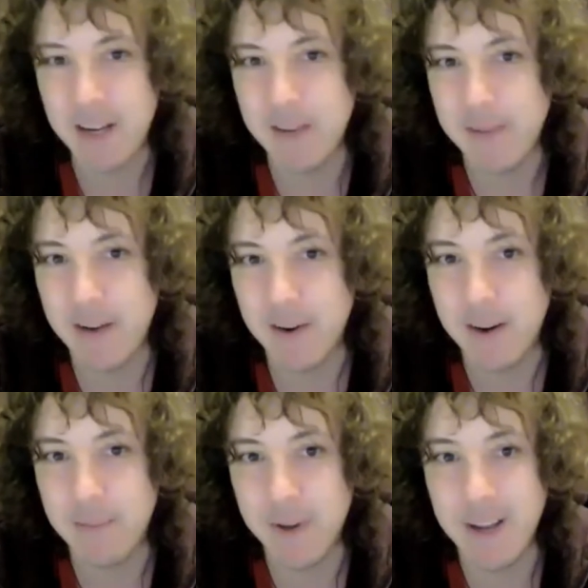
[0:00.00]

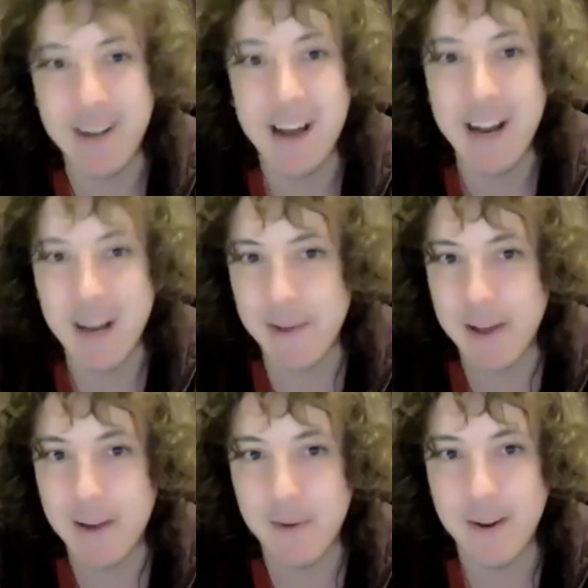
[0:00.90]
era, but in any other
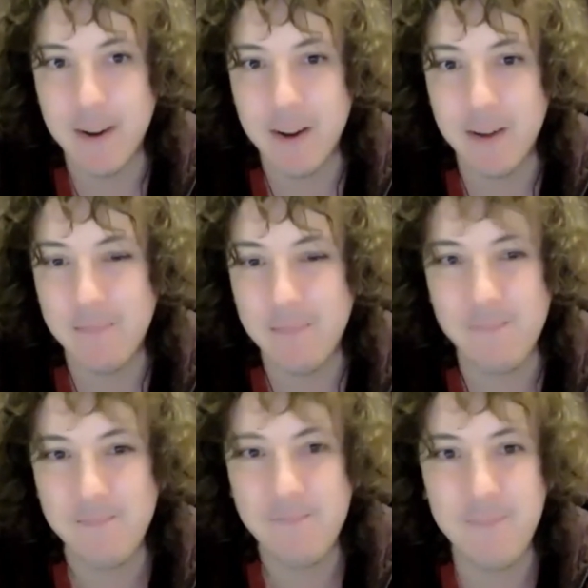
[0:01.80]
era, you know,
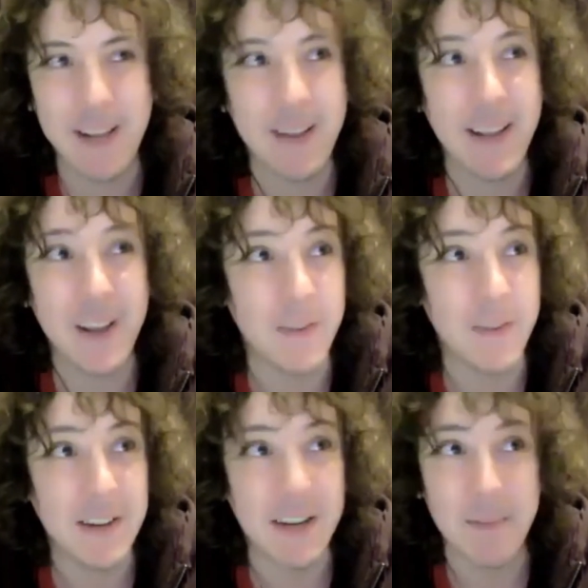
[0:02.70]
he could have
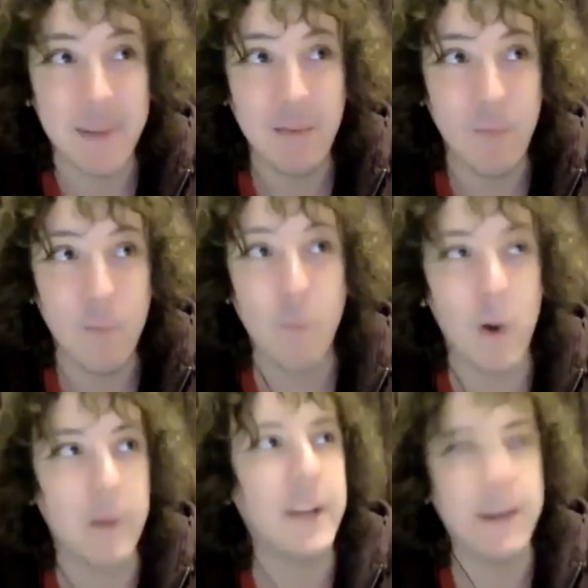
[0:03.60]
easily been one
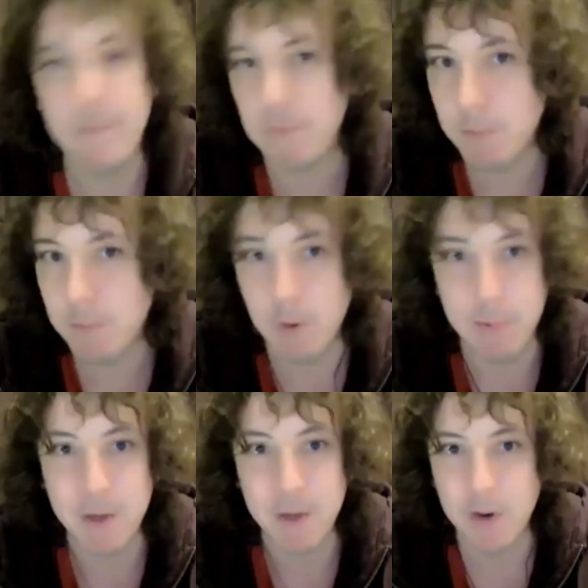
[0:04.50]
of the names we'd be
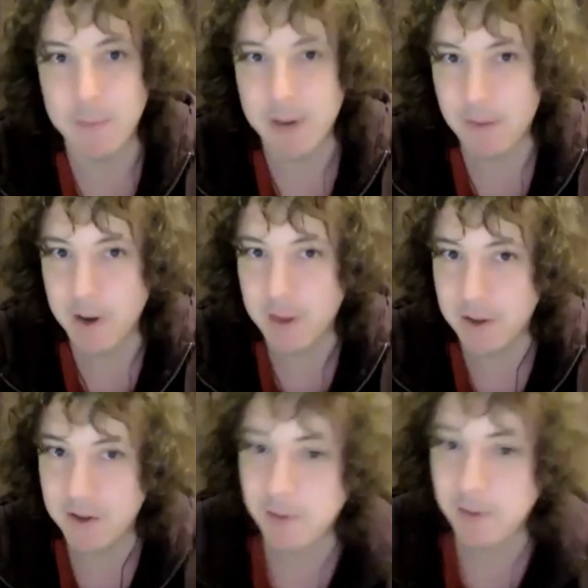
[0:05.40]
talking about right at the
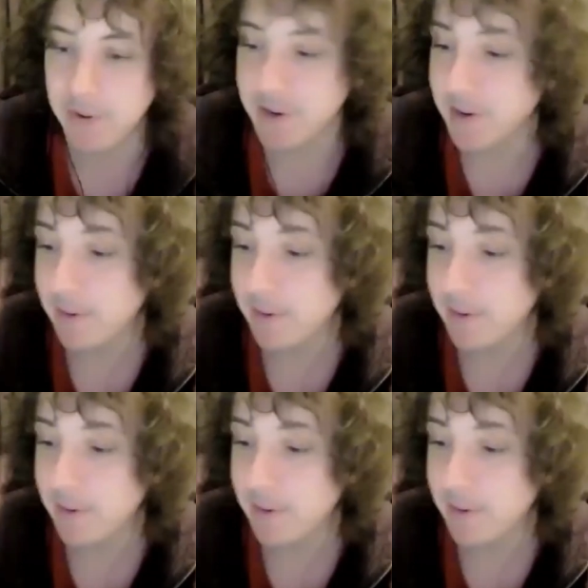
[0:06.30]
top. So